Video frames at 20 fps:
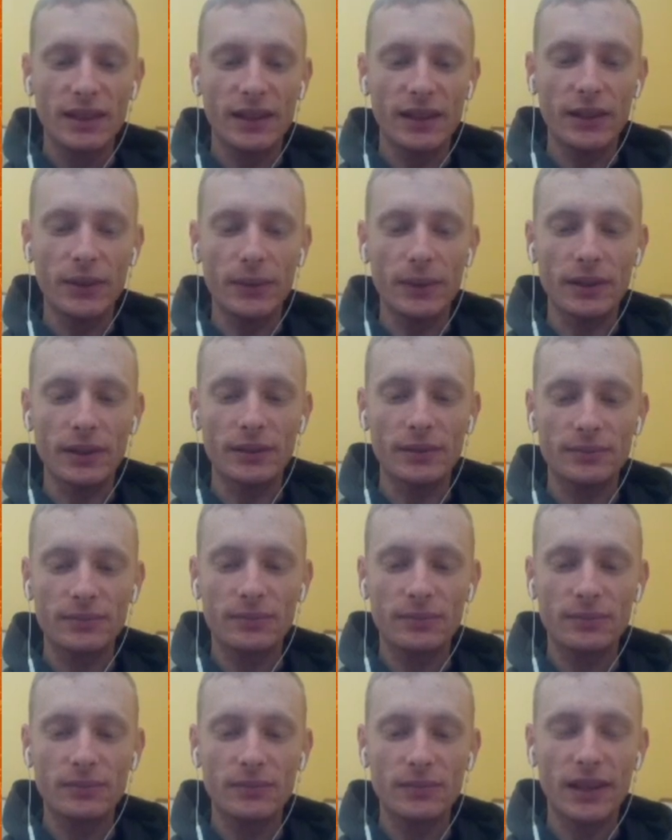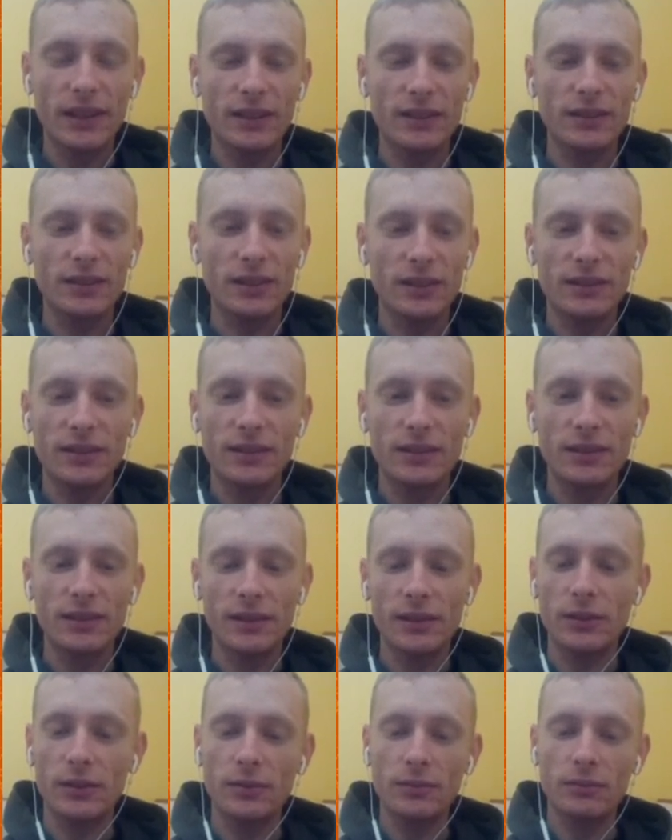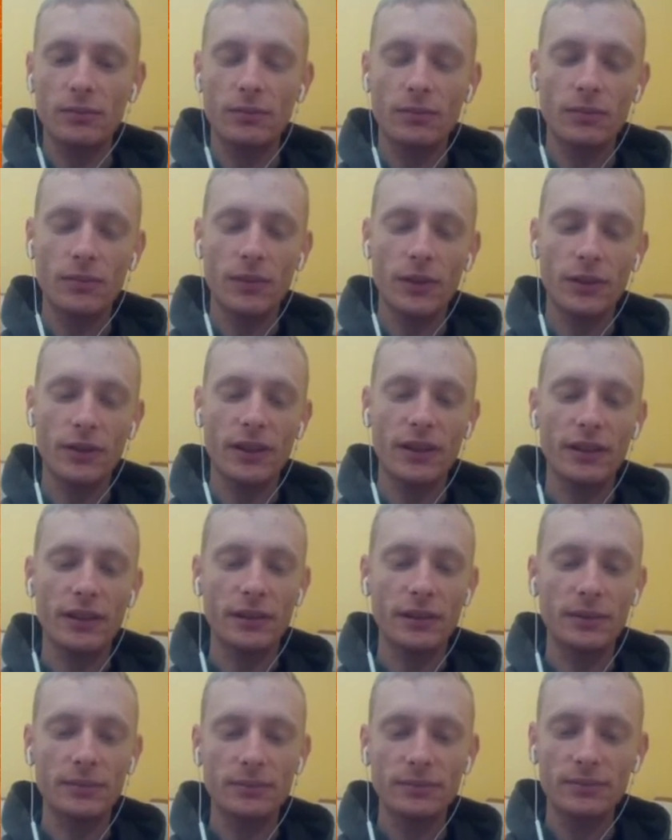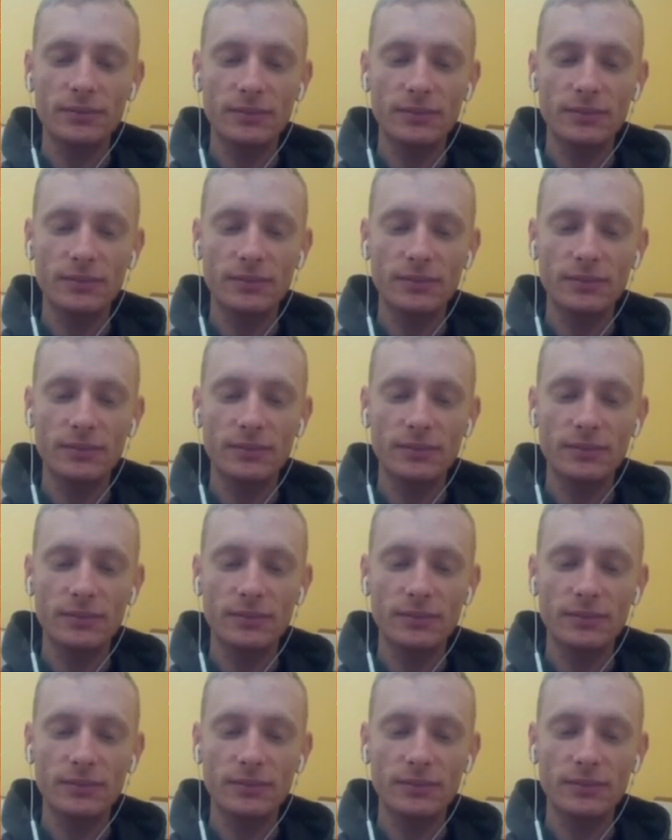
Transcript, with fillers: Anyway, that sucks. They're dead now.